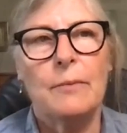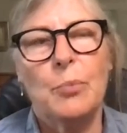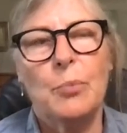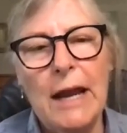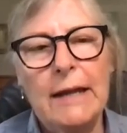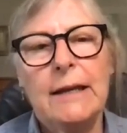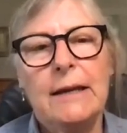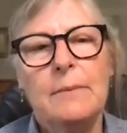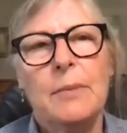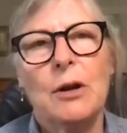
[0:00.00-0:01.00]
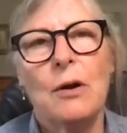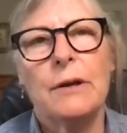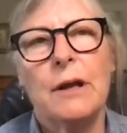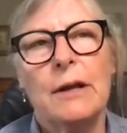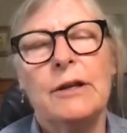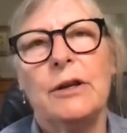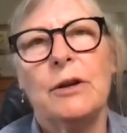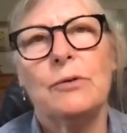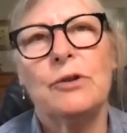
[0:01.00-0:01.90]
branding, but you know,